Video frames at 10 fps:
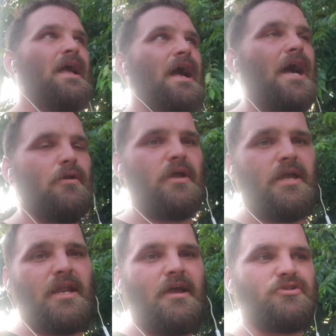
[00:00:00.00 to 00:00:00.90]

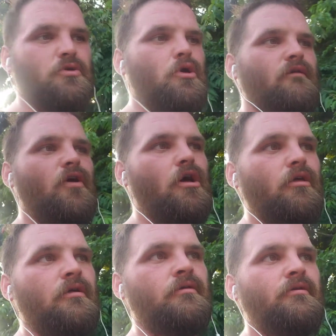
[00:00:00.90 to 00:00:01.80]
And I drove
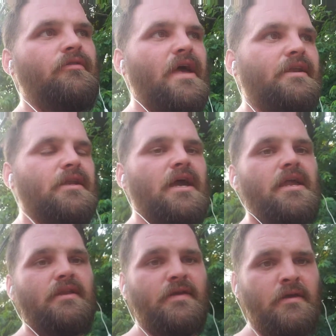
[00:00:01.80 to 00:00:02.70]
all that
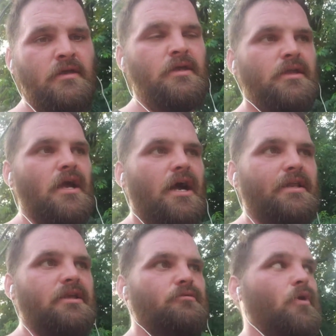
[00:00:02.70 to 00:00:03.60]
night, got
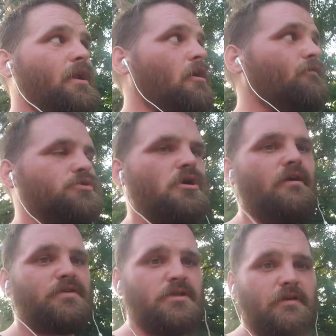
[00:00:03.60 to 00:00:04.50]
in off a
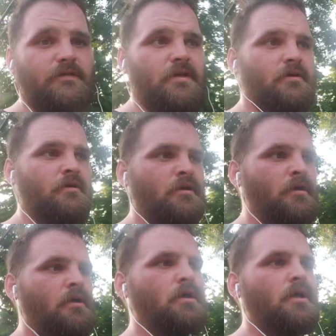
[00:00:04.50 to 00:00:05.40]
drive shift,
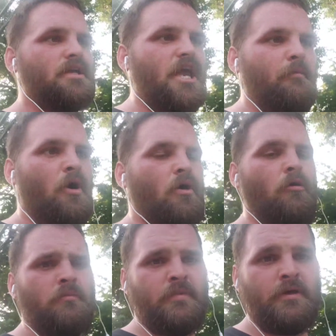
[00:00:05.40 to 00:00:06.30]
came home,